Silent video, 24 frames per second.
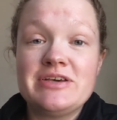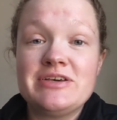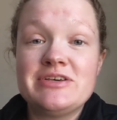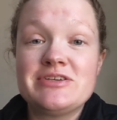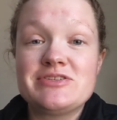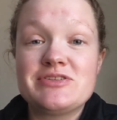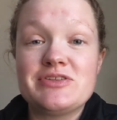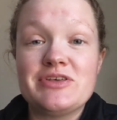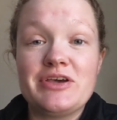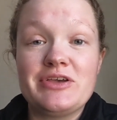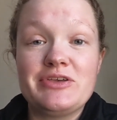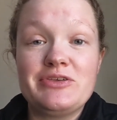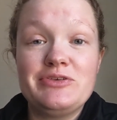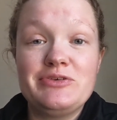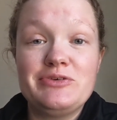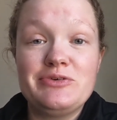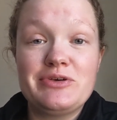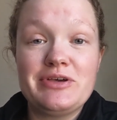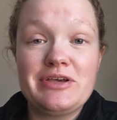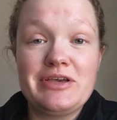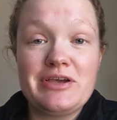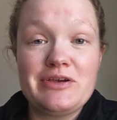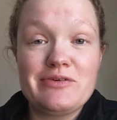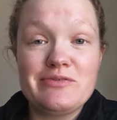so that you
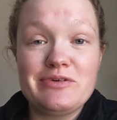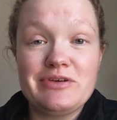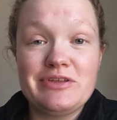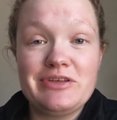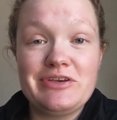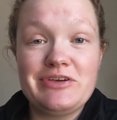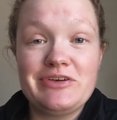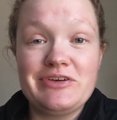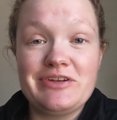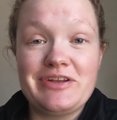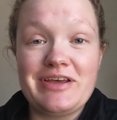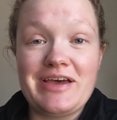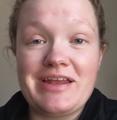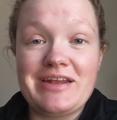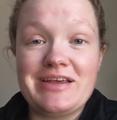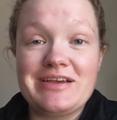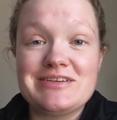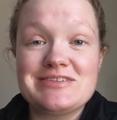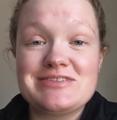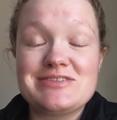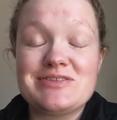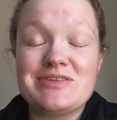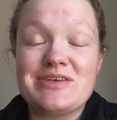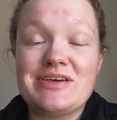can get really good at
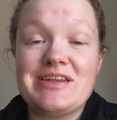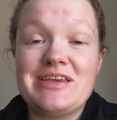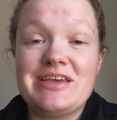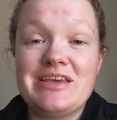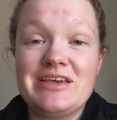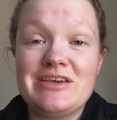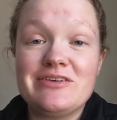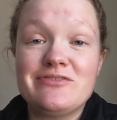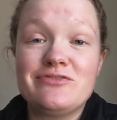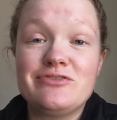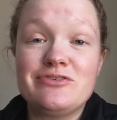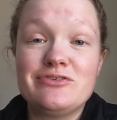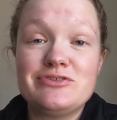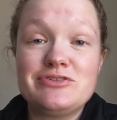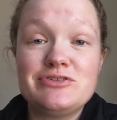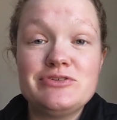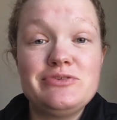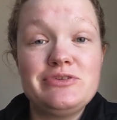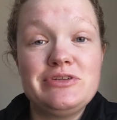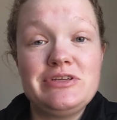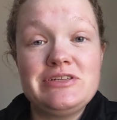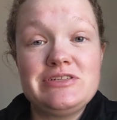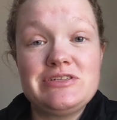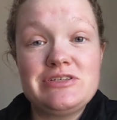it, so that if you do
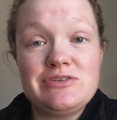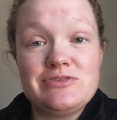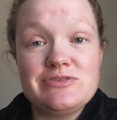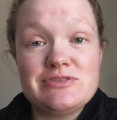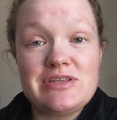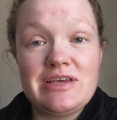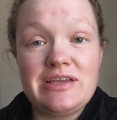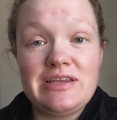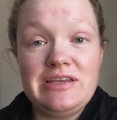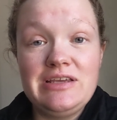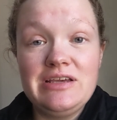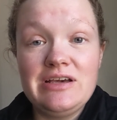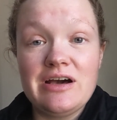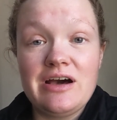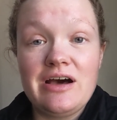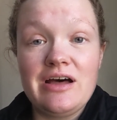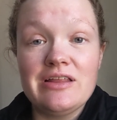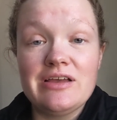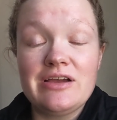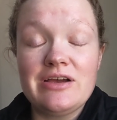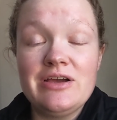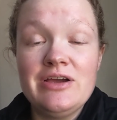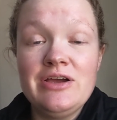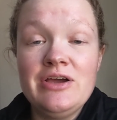need to use that
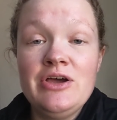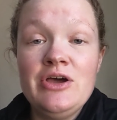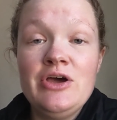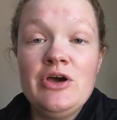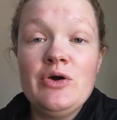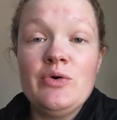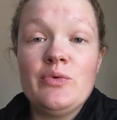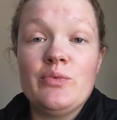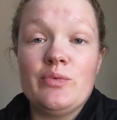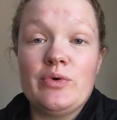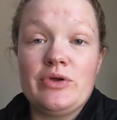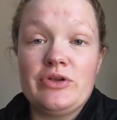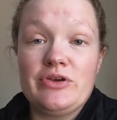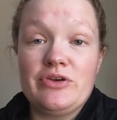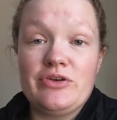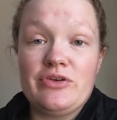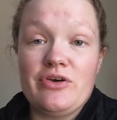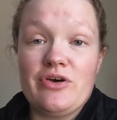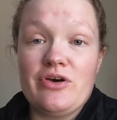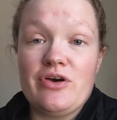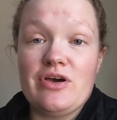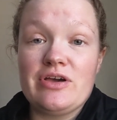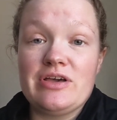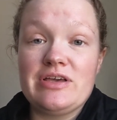e-collar when your
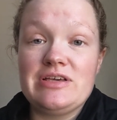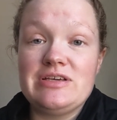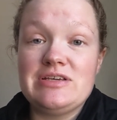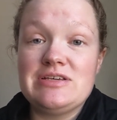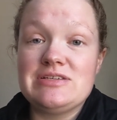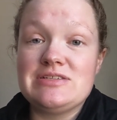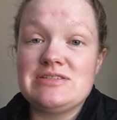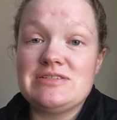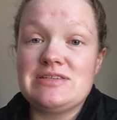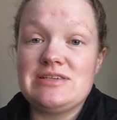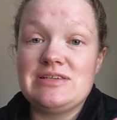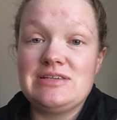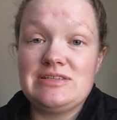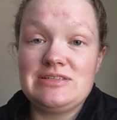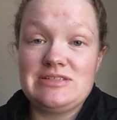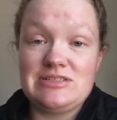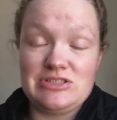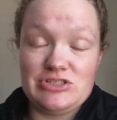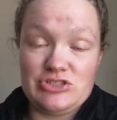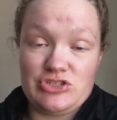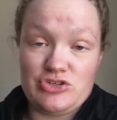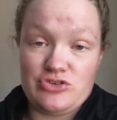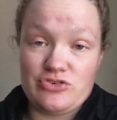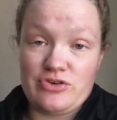dog is
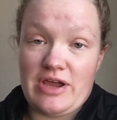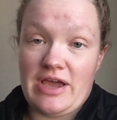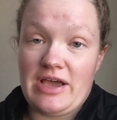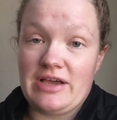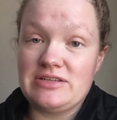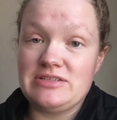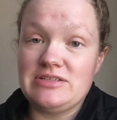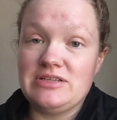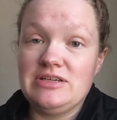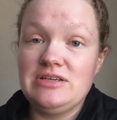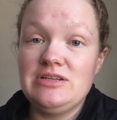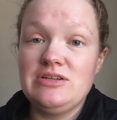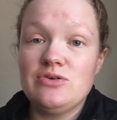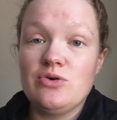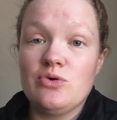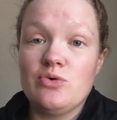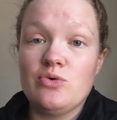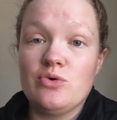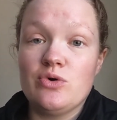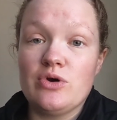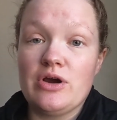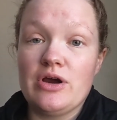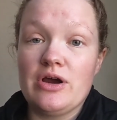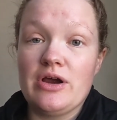distracted
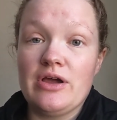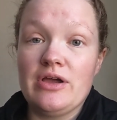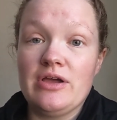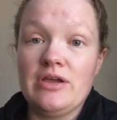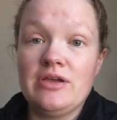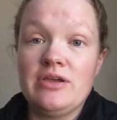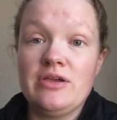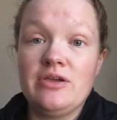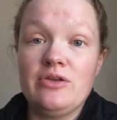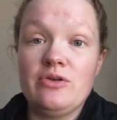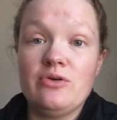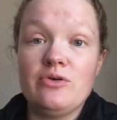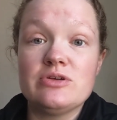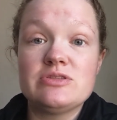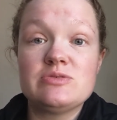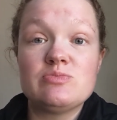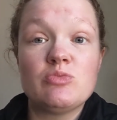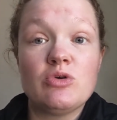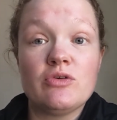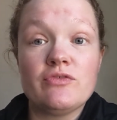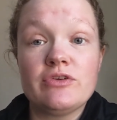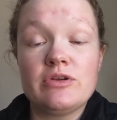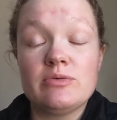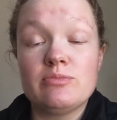or it's
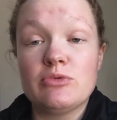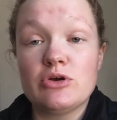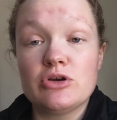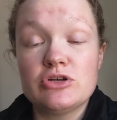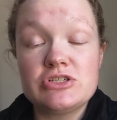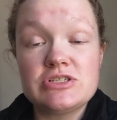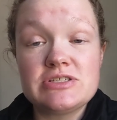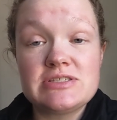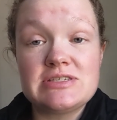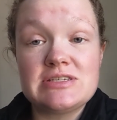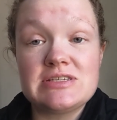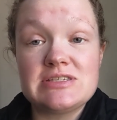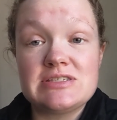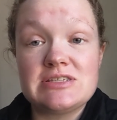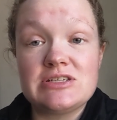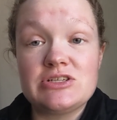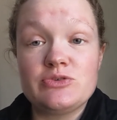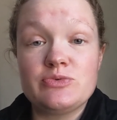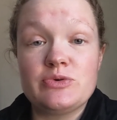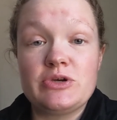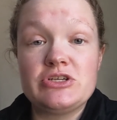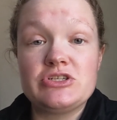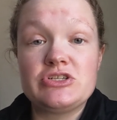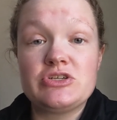more of an emergency
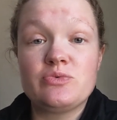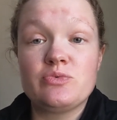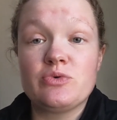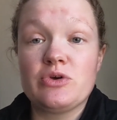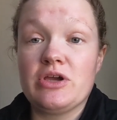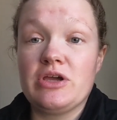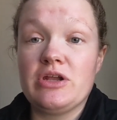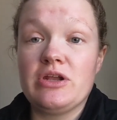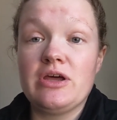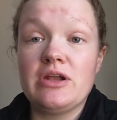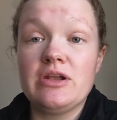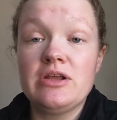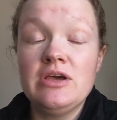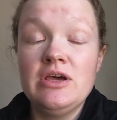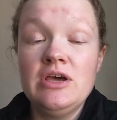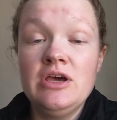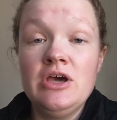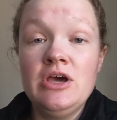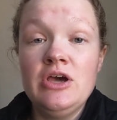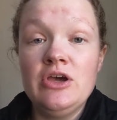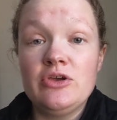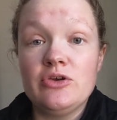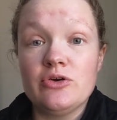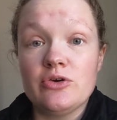situation, working on
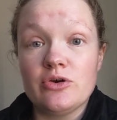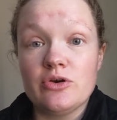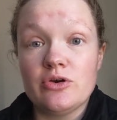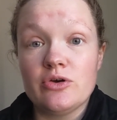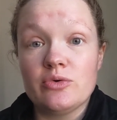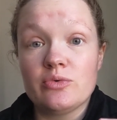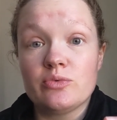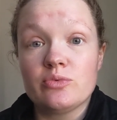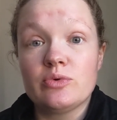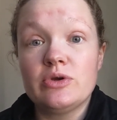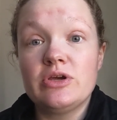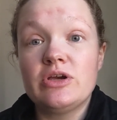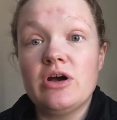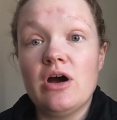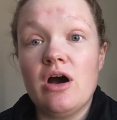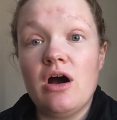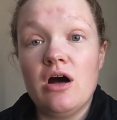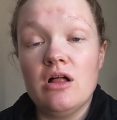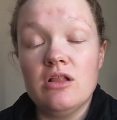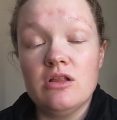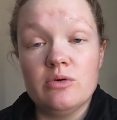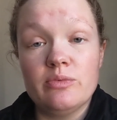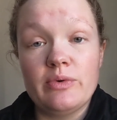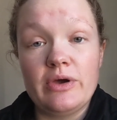your
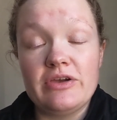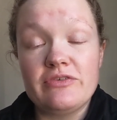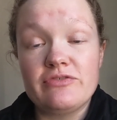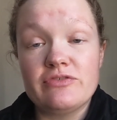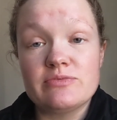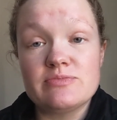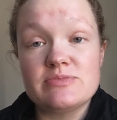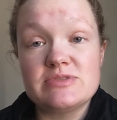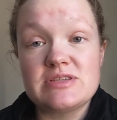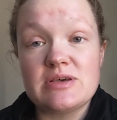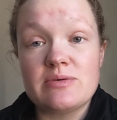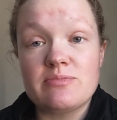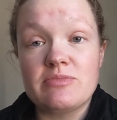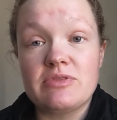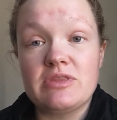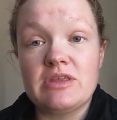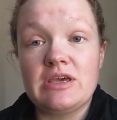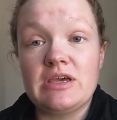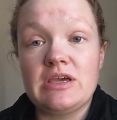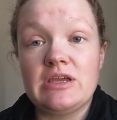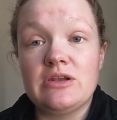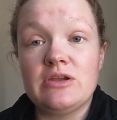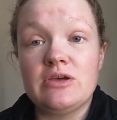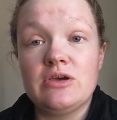recall away from
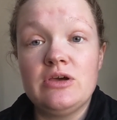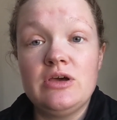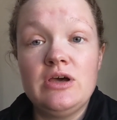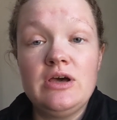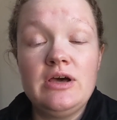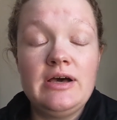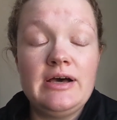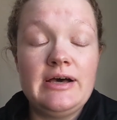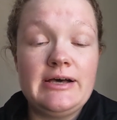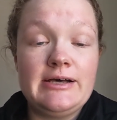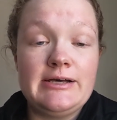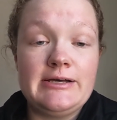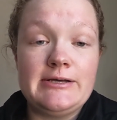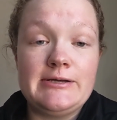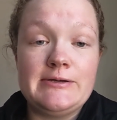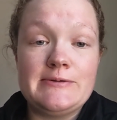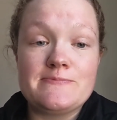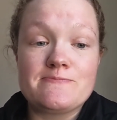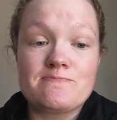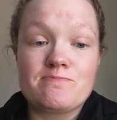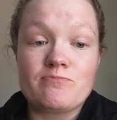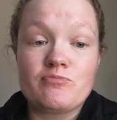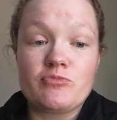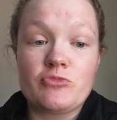something,
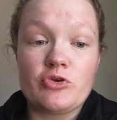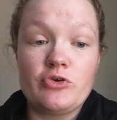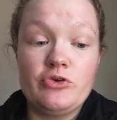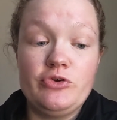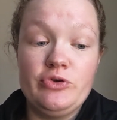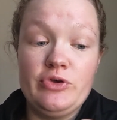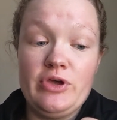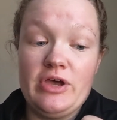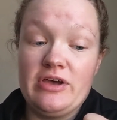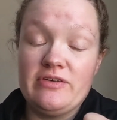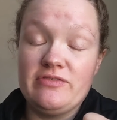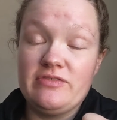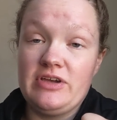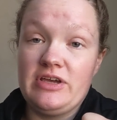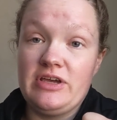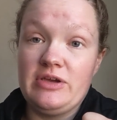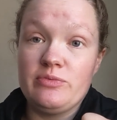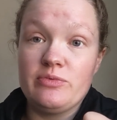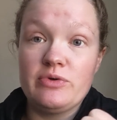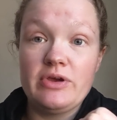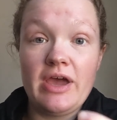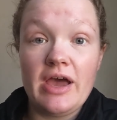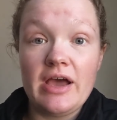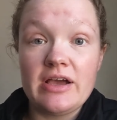or you have a
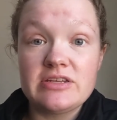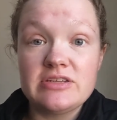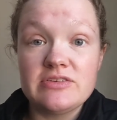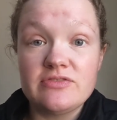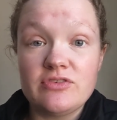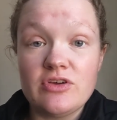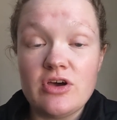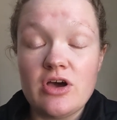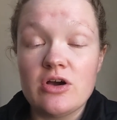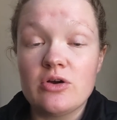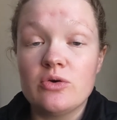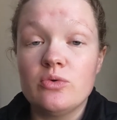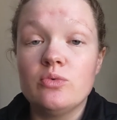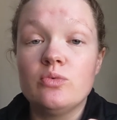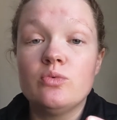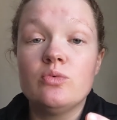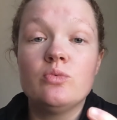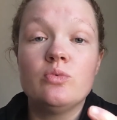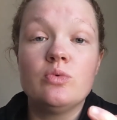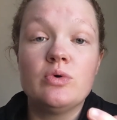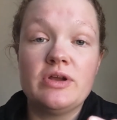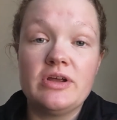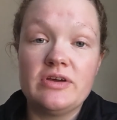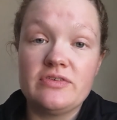reactive dog,
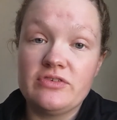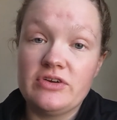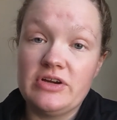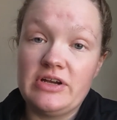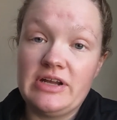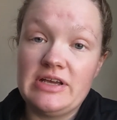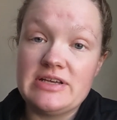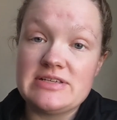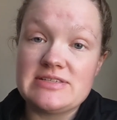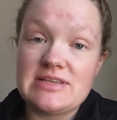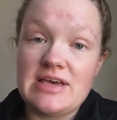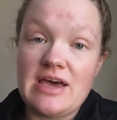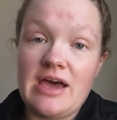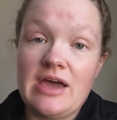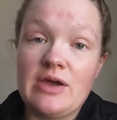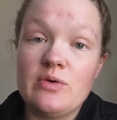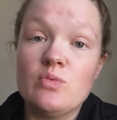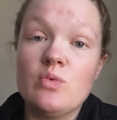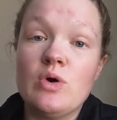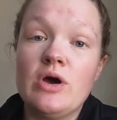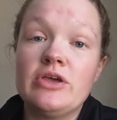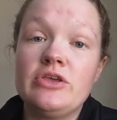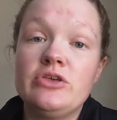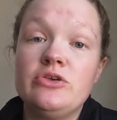whatever it is, I
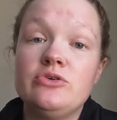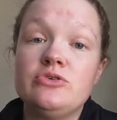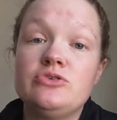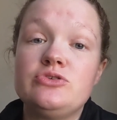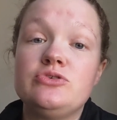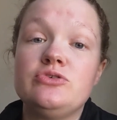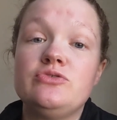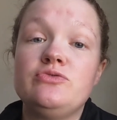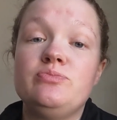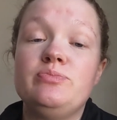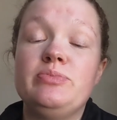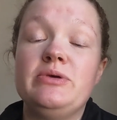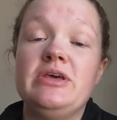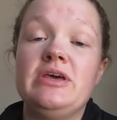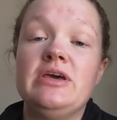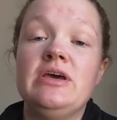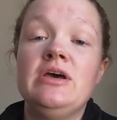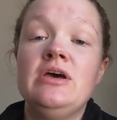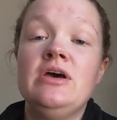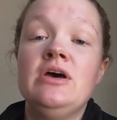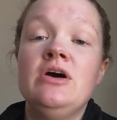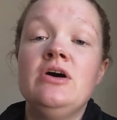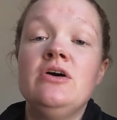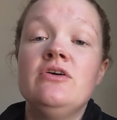want you to be
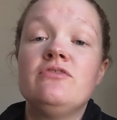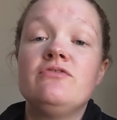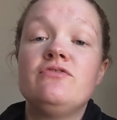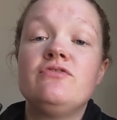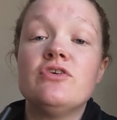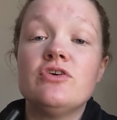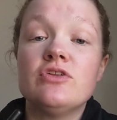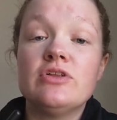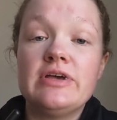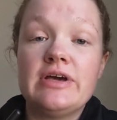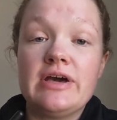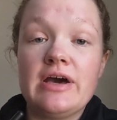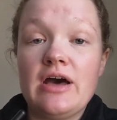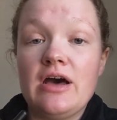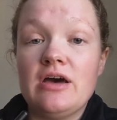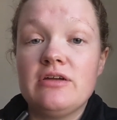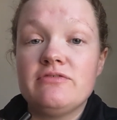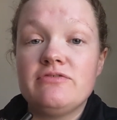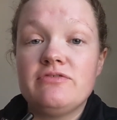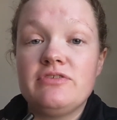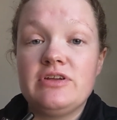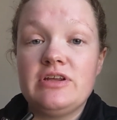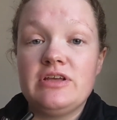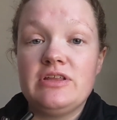fully
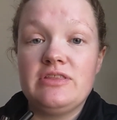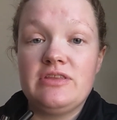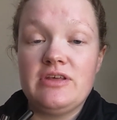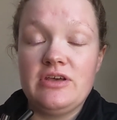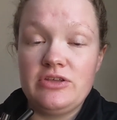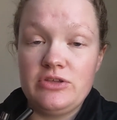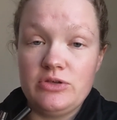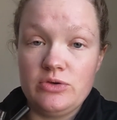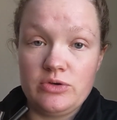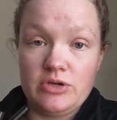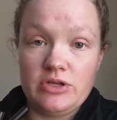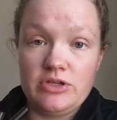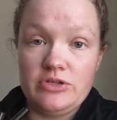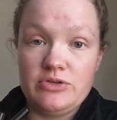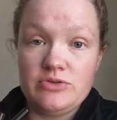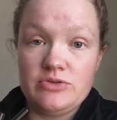confident that you can